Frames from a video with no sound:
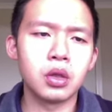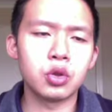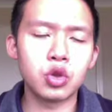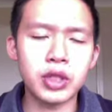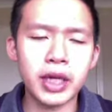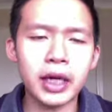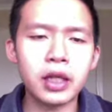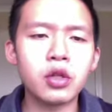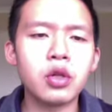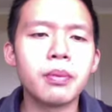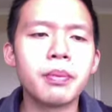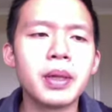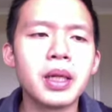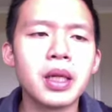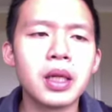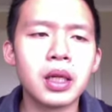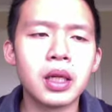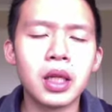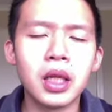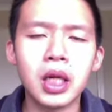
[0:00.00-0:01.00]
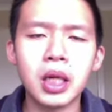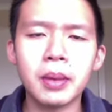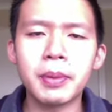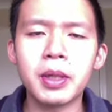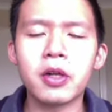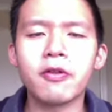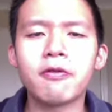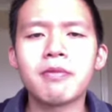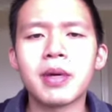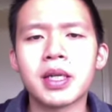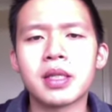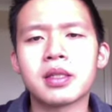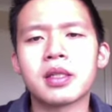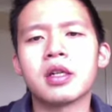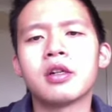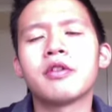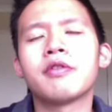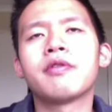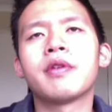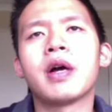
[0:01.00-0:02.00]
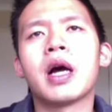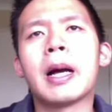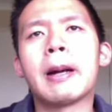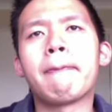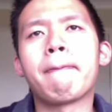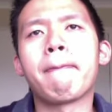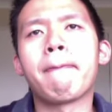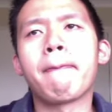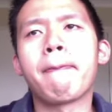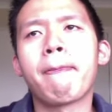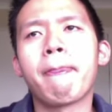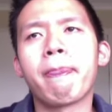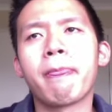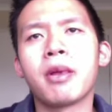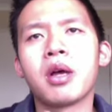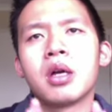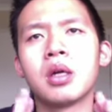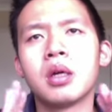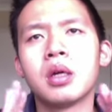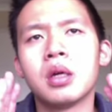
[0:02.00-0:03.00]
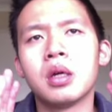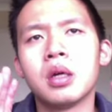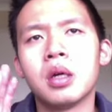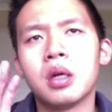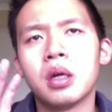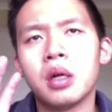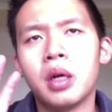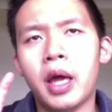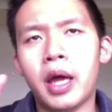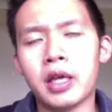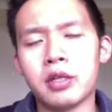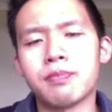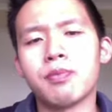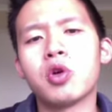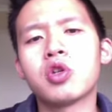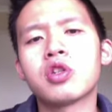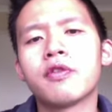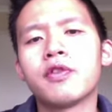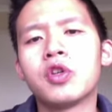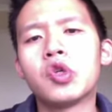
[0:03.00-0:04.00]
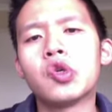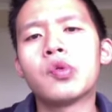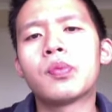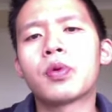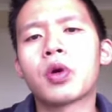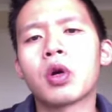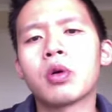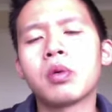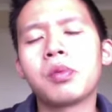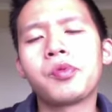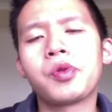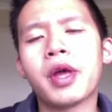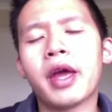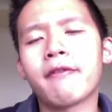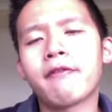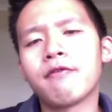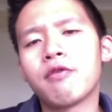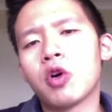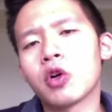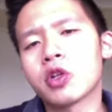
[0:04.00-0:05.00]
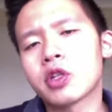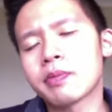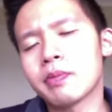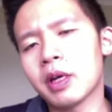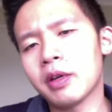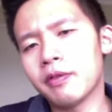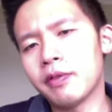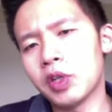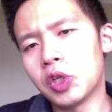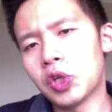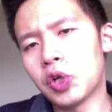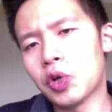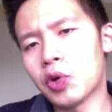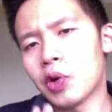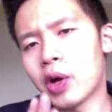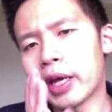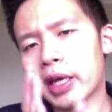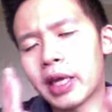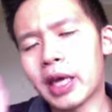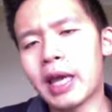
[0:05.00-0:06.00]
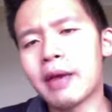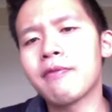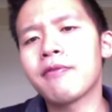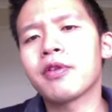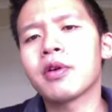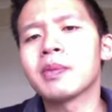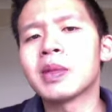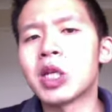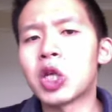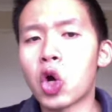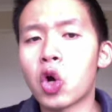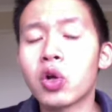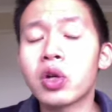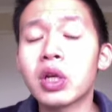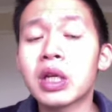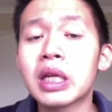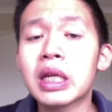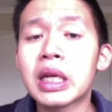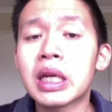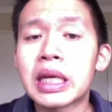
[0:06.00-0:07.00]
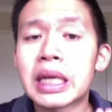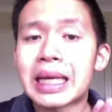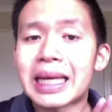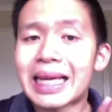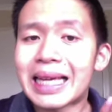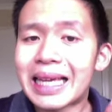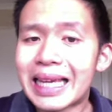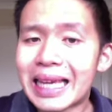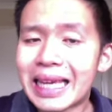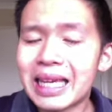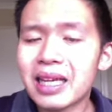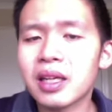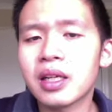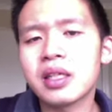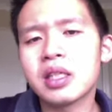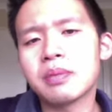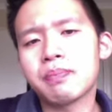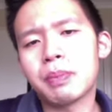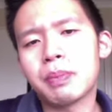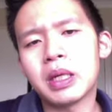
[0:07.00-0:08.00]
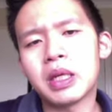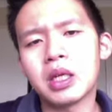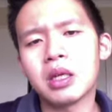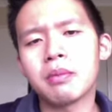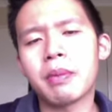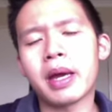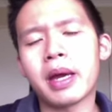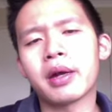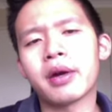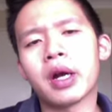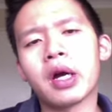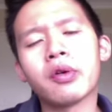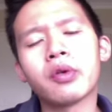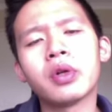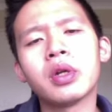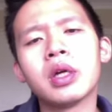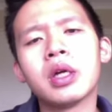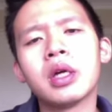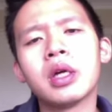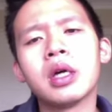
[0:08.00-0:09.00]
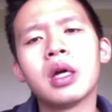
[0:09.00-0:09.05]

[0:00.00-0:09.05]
To tell you a, bit, a little bit of myself, um, as most of you probably have watched my video, I came from a non-English speaking background.